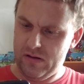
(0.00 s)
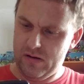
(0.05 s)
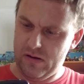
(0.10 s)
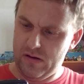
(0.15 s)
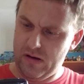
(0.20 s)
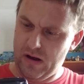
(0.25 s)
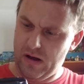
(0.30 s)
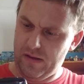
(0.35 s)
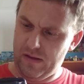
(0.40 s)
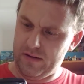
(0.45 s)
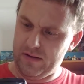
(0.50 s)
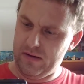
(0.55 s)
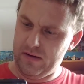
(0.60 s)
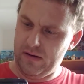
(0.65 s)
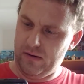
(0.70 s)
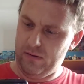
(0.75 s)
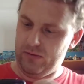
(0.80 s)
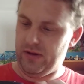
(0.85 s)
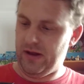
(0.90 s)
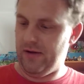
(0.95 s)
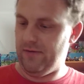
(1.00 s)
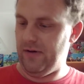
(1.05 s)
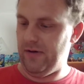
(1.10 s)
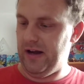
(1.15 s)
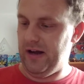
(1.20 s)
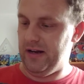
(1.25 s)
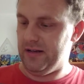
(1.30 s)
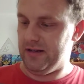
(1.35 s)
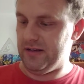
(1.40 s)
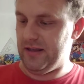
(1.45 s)
No, oh, there it
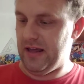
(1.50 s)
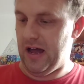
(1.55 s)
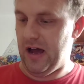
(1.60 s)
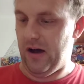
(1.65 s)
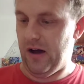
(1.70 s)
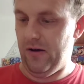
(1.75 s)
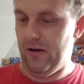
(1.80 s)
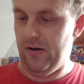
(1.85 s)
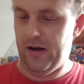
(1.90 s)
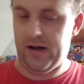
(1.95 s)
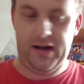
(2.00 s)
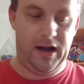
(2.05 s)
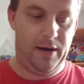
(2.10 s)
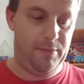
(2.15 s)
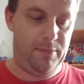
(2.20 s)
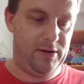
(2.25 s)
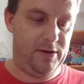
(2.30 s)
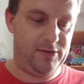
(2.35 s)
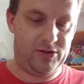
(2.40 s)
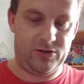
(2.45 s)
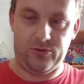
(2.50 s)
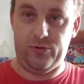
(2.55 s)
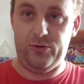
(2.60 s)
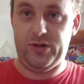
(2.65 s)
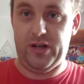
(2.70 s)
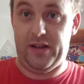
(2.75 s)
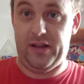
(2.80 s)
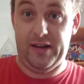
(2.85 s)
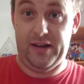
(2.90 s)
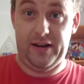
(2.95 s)
is. There are a couple of screws
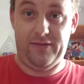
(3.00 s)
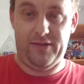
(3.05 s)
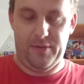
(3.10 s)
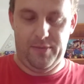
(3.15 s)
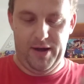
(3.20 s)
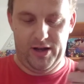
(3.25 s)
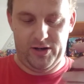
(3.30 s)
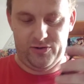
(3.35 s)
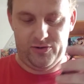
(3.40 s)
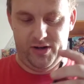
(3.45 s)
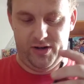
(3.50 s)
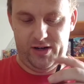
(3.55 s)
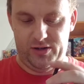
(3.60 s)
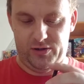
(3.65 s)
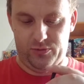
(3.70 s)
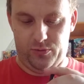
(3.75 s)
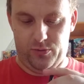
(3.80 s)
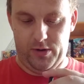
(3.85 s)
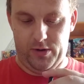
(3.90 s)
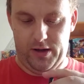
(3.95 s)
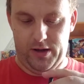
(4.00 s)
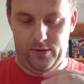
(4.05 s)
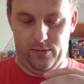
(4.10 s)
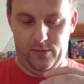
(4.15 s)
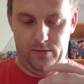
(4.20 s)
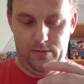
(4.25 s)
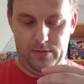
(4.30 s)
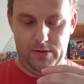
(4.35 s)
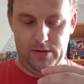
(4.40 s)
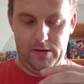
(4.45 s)
underneath the battery as
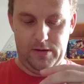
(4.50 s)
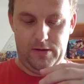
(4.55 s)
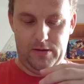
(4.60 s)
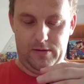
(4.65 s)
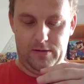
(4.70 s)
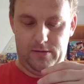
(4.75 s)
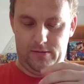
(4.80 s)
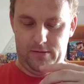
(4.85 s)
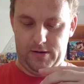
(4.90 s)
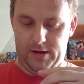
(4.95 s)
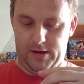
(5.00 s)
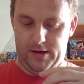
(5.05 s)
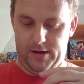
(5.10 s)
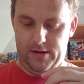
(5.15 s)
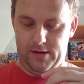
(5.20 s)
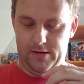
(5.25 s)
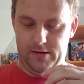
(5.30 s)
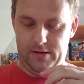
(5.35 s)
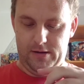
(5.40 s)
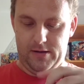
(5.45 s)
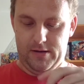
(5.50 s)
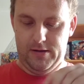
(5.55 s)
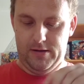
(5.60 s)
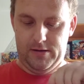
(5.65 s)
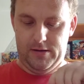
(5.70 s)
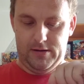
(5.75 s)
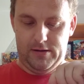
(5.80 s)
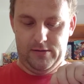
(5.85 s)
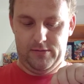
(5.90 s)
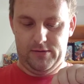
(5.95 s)
well. Okay,
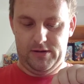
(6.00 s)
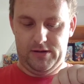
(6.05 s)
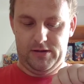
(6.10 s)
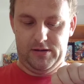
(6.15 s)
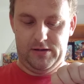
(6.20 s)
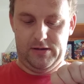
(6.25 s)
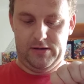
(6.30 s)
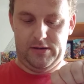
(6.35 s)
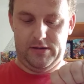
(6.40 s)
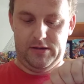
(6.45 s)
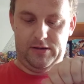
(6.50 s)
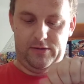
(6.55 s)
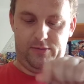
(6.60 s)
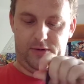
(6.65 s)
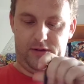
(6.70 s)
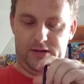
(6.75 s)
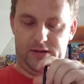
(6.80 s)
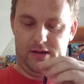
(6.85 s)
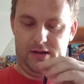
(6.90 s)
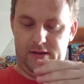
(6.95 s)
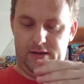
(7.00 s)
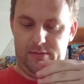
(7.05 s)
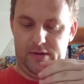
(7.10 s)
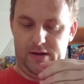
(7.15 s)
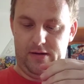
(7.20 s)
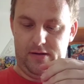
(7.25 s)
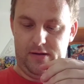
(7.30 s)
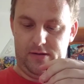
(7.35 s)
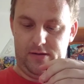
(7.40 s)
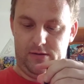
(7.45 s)
so I'll just see if we can take them
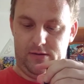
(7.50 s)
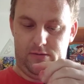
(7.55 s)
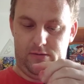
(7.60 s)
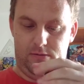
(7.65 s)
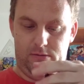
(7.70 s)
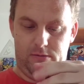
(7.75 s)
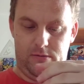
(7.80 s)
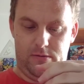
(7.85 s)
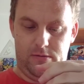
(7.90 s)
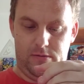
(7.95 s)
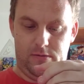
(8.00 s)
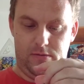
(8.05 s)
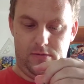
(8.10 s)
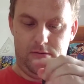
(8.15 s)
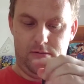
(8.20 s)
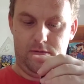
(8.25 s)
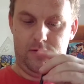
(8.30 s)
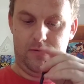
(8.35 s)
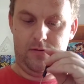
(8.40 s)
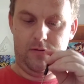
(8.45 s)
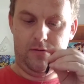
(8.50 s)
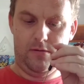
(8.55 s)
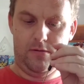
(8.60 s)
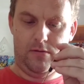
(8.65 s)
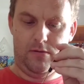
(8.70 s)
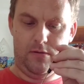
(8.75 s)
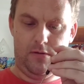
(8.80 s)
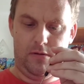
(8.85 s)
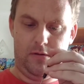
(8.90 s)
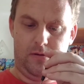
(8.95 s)
out at all.
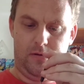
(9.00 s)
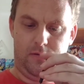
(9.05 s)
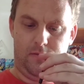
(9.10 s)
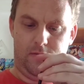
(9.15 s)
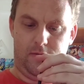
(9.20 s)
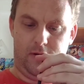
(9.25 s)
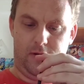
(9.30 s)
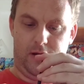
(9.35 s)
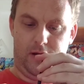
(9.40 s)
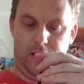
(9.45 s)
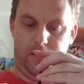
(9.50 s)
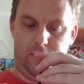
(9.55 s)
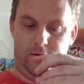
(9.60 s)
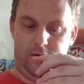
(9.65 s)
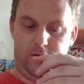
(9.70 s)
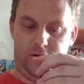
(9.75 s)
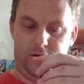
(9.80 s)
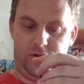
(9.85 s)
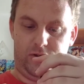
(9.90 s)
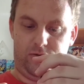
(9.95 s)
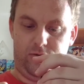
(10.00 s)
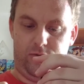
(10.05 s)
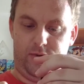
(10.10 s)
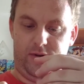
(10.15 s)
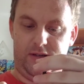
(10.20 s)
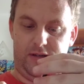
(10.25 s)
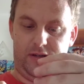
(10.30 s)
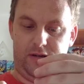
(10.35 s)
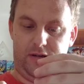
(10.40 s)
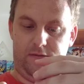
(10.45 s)
If I can get on the screw
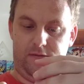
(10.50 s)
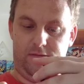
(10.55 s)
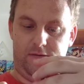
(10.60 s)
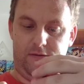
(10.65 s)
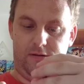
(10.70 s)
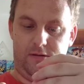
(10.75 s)
itself.